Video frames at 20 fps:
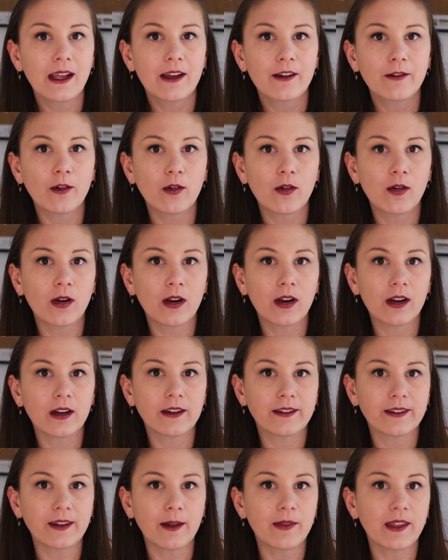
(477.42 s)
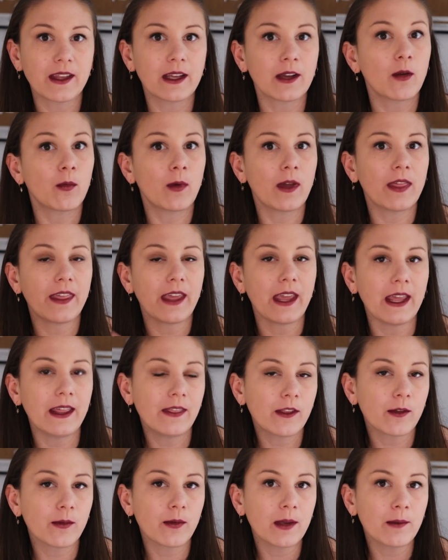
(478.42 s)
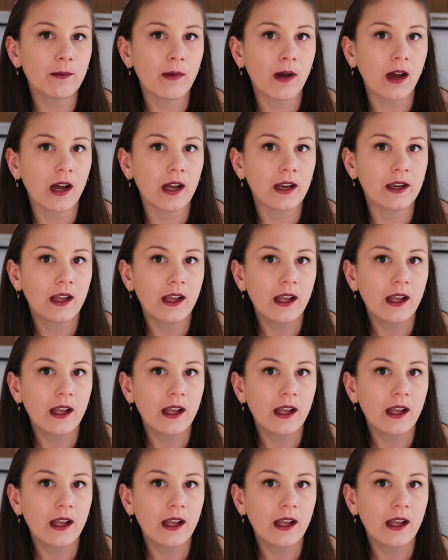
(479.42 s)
for something within the Ringbahn,